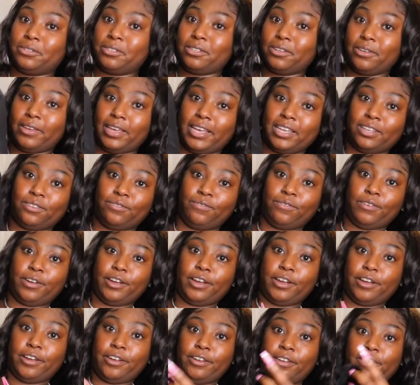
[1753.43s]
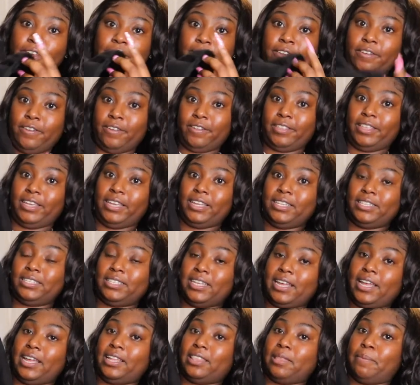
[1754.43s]
So it has fur on the
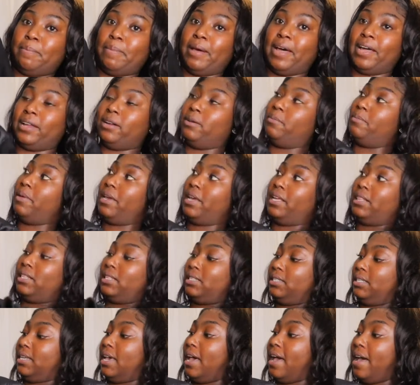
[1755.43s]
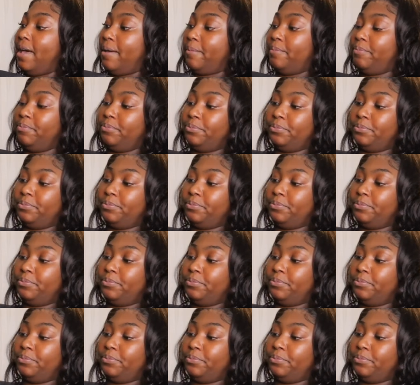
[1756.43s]
inside, the bottom, and the top.